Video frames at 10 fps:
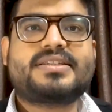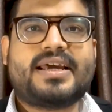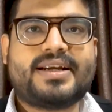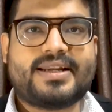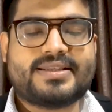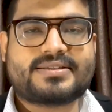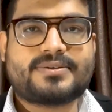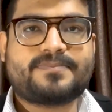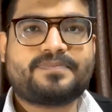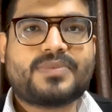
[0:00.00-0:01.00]
charities.
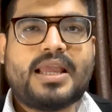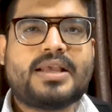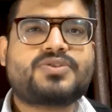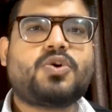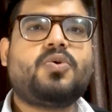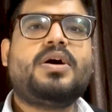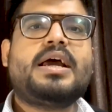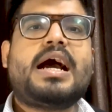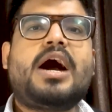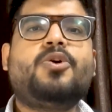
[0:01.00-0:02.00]
So,
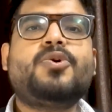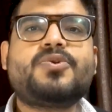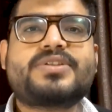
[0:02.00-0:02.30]
how do you